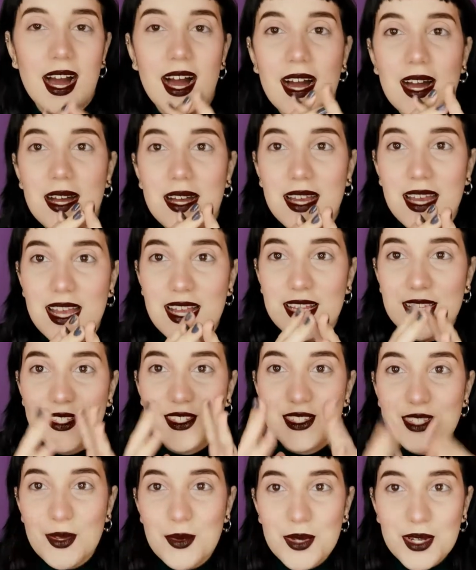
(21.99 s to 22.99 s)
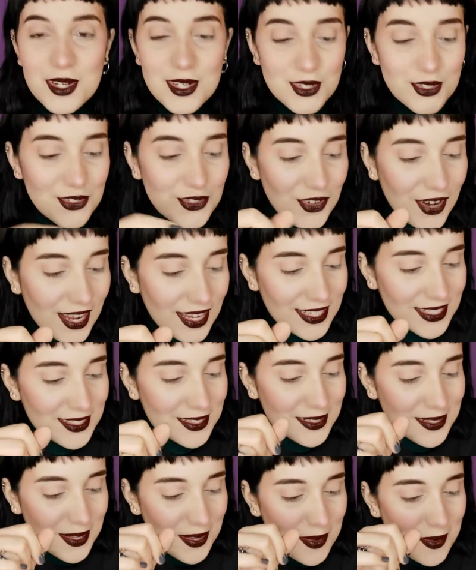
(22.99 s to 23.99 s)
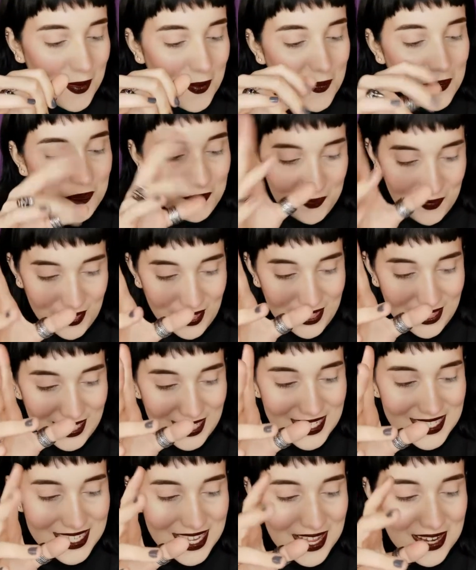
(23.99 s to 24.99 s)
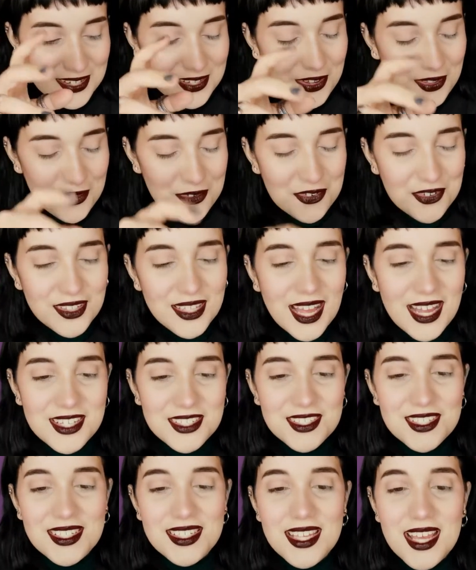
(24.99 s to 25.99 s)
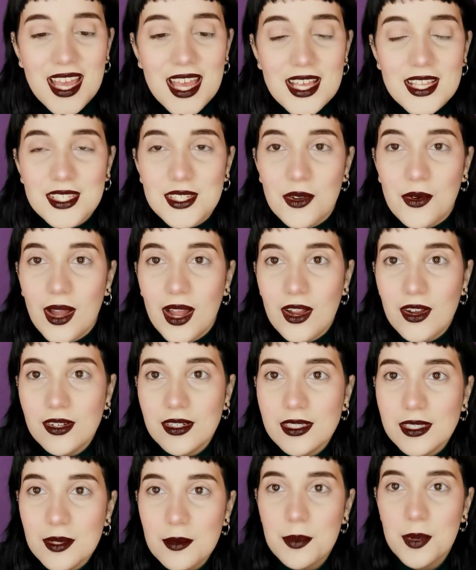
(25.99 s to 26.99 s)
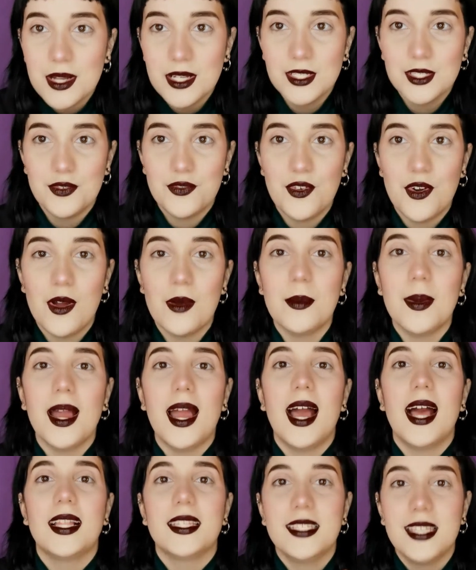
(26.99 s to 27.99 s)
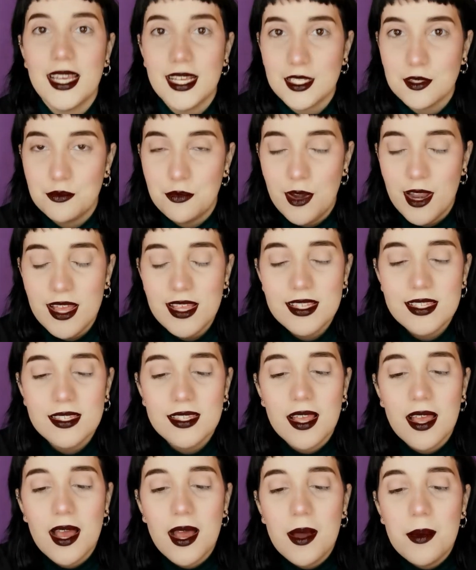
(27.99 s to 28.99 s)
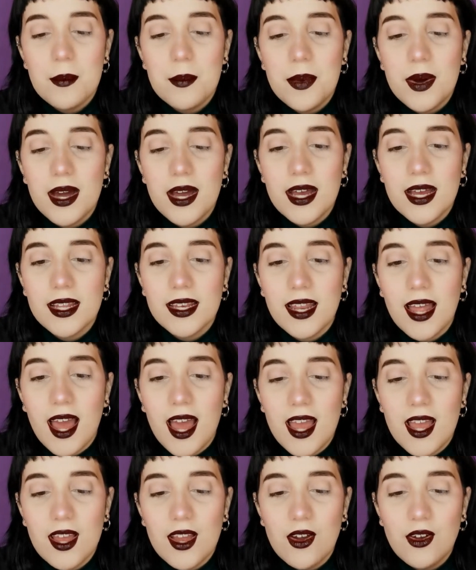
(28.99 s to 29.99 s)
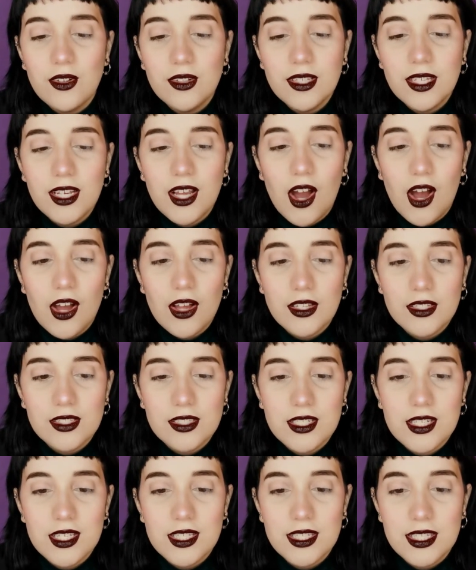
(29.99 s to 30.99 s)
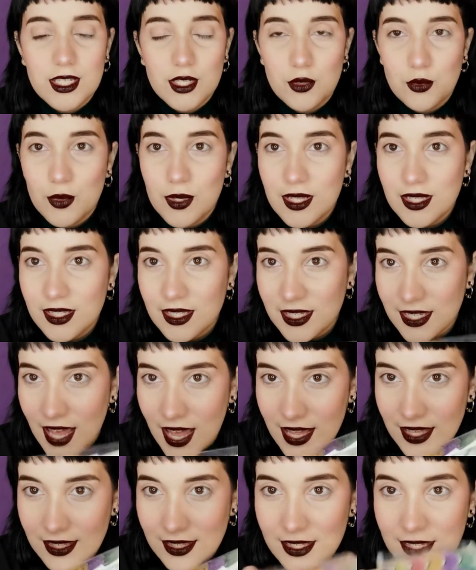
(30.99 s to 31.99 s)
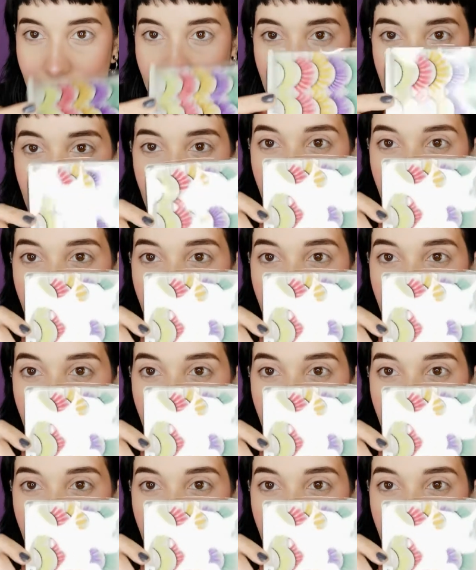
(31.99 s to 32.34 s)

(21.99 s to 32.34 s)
And today we're gonna try some, like I said, colorful lashes. So I ordered a bunch from AliExpress, but I only got these ones yet.